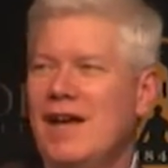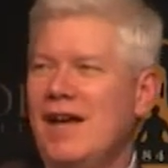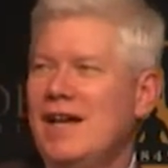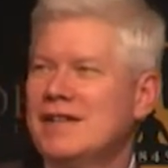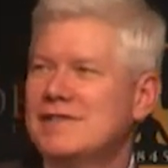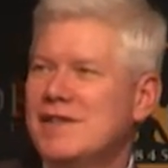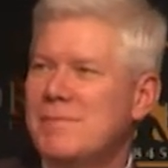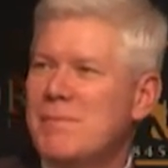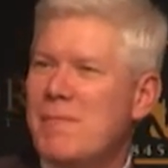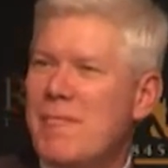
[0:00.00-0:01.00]
And
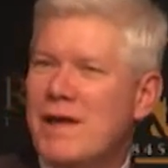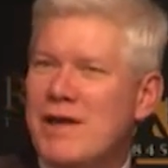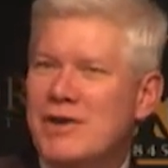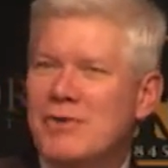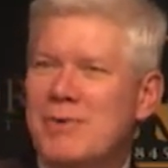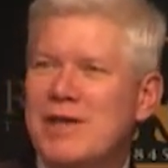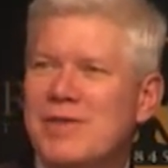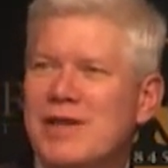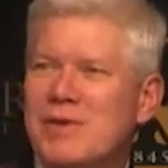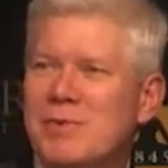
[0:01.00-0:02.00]
um, you might
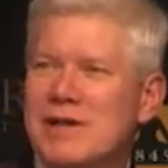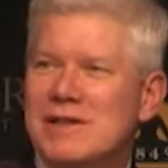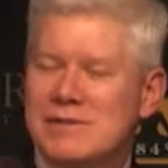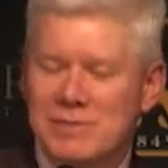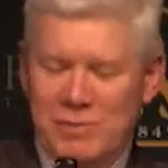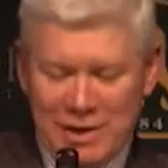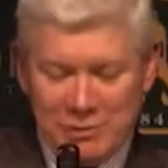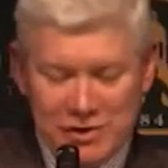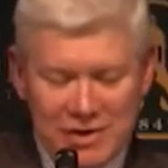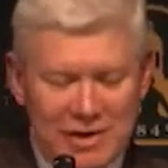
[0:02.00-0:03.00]
think, well, why
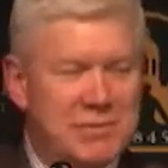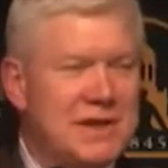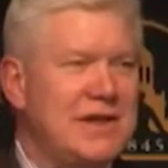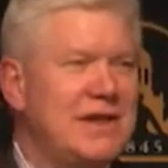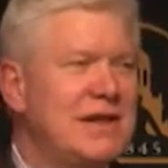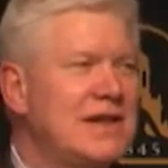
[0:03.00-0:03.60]
would there be,